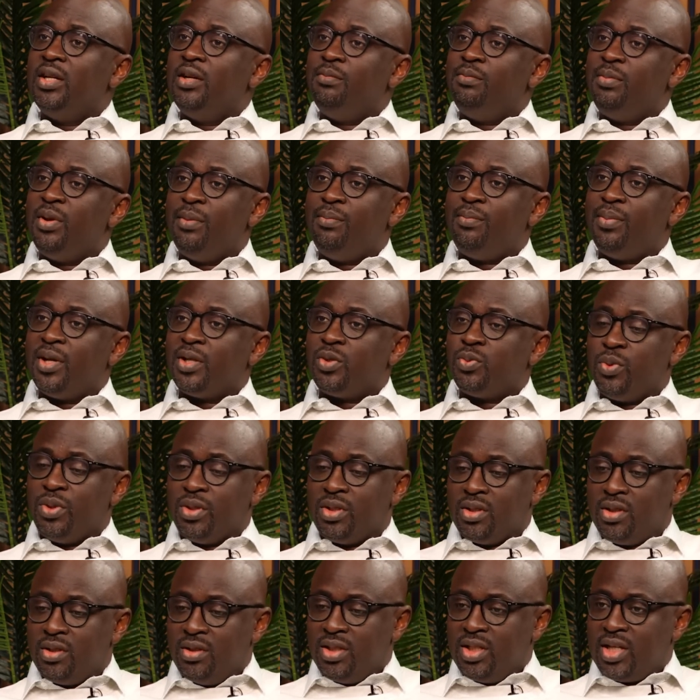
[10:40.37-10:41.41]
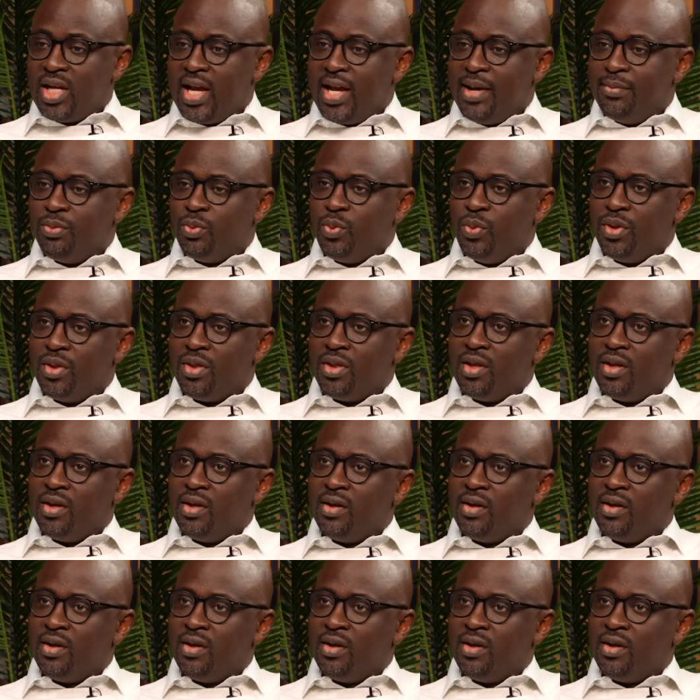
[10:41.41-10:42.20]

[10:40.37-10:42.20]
papers were still typed with